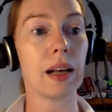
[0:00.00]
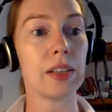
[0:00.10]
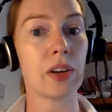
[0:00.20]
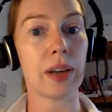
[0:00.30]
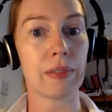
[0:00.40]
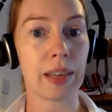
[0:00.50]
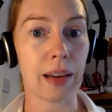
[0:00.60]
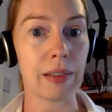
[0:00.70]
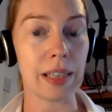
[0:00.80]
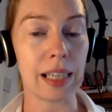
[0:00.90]
I don't have a
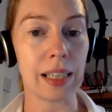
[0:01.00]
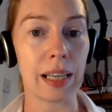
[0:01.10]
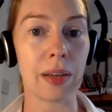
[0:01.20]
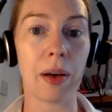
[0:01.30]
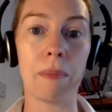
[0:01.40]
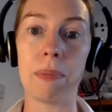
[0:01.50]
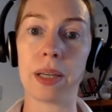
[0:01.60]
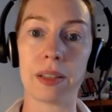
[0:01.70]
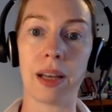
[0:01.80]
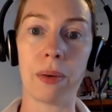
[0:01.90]
guaranteed income
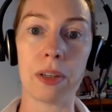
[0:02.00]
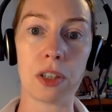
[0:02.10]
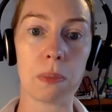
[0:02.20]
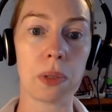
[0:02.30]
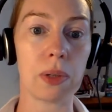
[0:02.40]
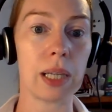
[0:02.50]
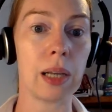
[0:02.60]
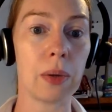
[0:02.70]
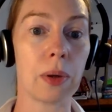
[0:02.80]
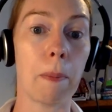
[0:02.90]
because now I just purely
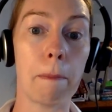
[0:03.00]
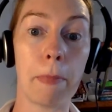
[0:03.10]
locum.